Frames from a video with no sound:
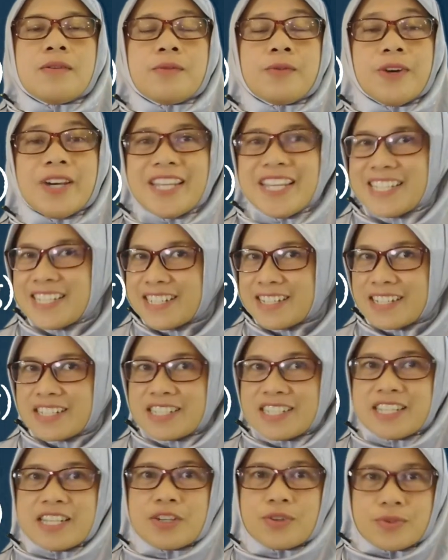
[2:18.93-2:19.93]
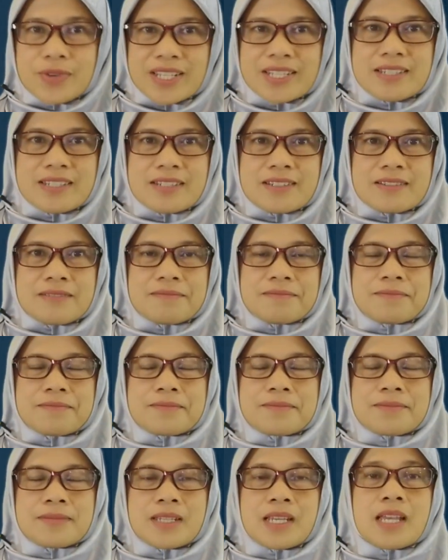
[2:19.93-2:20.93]
What is a sequence?
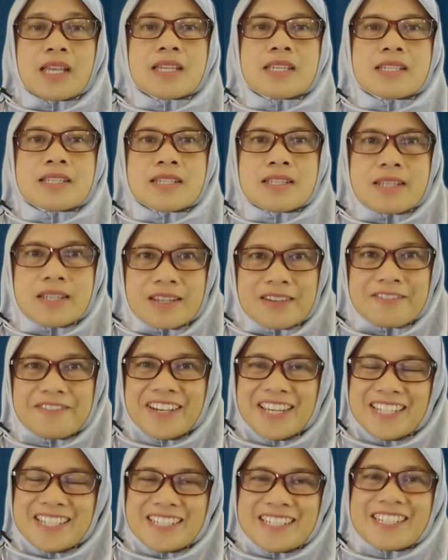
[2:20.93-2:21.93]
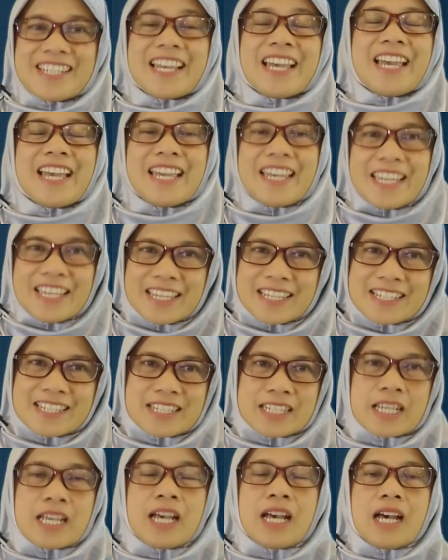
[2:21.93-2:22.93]
Sequence is
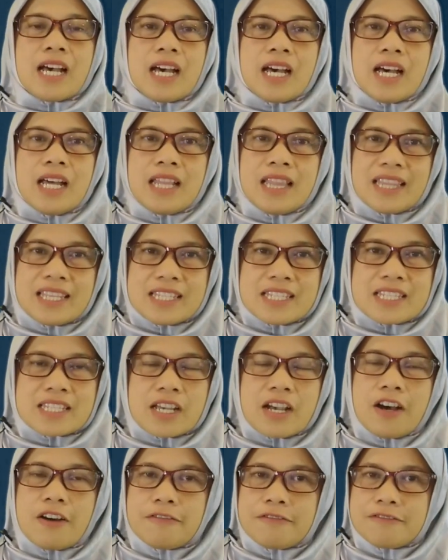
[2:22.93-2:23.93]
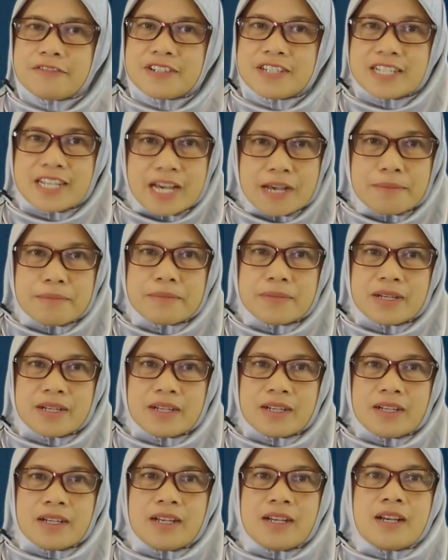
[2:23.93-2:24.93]
a list of
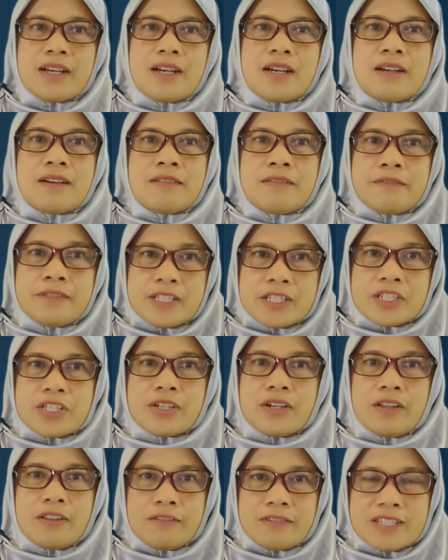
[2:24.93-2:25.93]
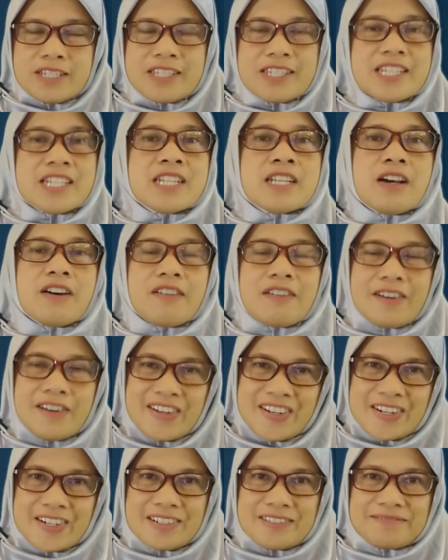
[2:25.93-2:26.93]
numbers which always in
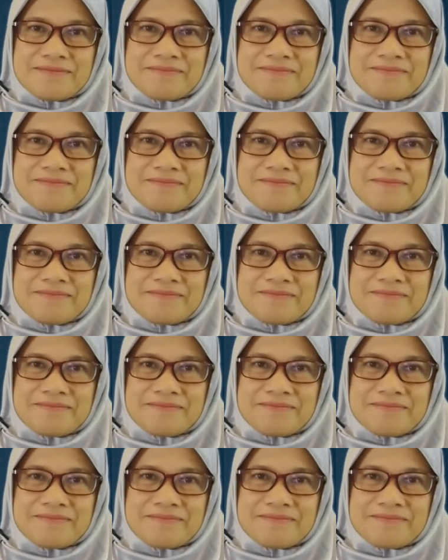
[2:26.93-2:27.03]
order.